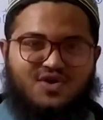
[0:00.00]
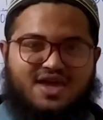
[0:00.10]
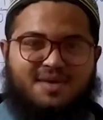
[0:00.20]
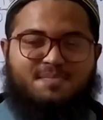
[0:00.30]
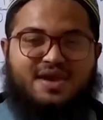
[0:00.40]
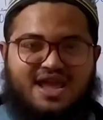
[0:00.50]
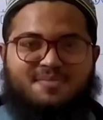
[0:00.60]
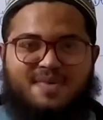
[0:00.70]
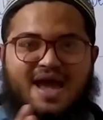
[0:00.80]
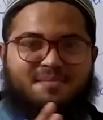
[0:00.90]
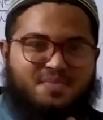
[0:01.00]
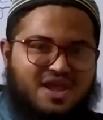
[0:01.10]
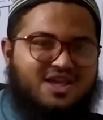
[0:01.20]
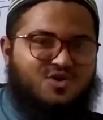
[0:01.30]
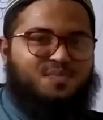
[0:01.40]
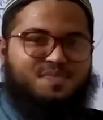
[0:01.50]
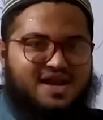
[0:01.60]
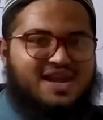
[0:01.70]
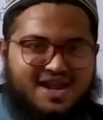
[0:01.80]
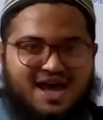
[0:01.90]
okay, brick by brick you
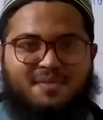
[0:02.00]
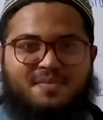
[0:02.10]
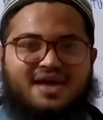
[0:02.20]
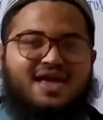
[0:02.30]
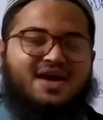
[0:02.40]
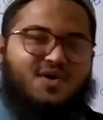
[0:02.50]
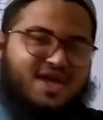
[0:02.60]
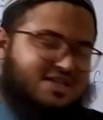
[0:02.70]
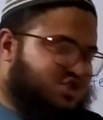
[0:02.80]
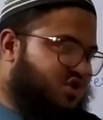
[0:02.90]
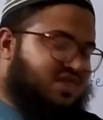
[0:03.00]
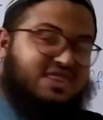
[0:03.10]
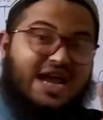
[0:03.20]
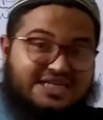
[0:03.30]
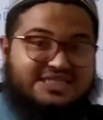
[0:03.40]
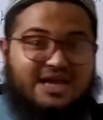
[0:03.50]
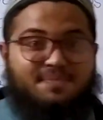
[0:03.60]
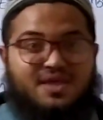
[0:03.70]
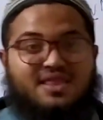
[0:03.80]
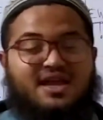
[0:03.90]
build it up, okay? So that's
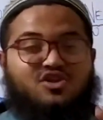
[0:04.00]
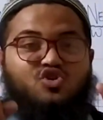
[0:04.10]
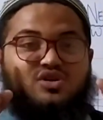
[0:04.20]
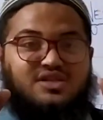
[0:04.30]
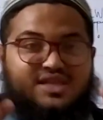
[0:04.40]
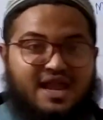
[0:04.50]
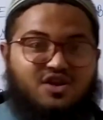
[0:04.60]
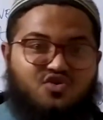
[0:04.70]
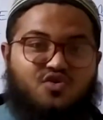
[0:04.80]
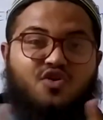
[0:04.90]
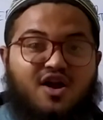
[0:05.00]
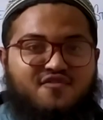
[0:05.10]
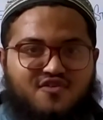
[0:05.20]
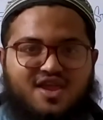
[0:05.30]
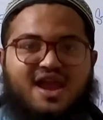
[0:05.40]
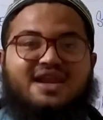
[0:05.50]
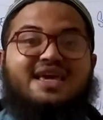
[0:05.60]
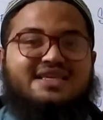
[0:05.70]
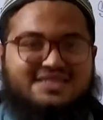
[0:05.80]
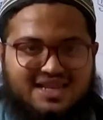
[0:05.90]
something that you'll tend to not forget
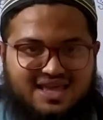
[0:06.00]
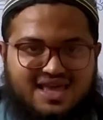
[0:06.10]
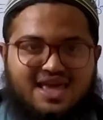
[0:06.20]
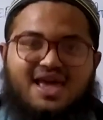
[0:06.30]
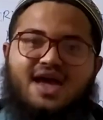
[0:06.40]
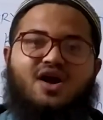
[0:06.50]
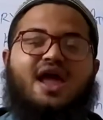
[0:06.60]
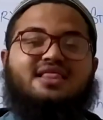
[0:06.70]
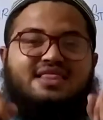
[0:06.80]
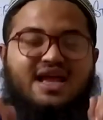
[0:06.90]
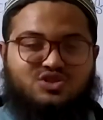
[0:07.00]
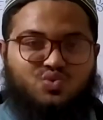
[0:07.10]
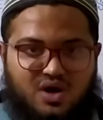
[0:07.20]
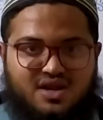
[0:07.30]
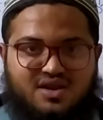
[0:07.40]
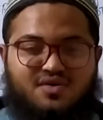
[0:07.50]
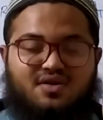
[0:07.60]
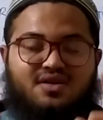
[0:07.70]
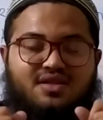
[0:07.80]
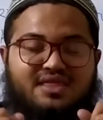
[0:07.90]
easily, and that's
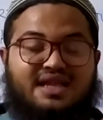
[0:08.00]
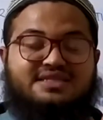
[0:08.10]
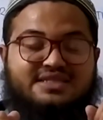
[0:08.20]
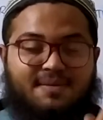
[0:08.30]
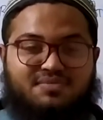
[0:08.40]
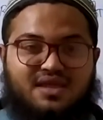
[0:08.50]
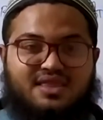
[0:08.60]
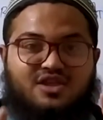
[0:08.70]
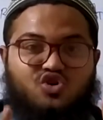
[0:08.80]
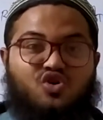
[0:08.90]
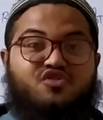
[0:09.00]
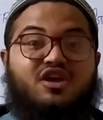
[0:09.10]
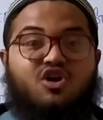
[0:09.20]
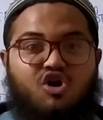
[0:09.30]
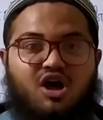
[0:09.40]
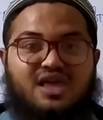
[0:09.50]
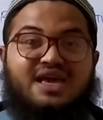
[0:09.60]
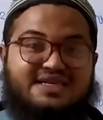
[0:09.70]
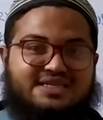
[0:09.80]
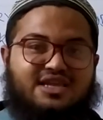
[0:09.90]
something that you'll recall
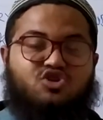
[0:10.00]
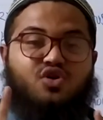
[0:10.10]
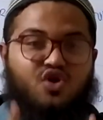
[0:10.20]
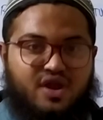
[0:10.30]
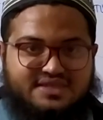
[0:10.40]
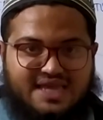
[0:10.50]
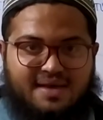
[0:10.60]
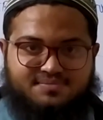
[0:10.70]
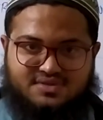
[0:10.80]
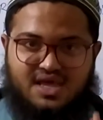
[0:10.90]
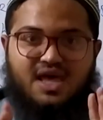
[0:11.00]
easily during your exams,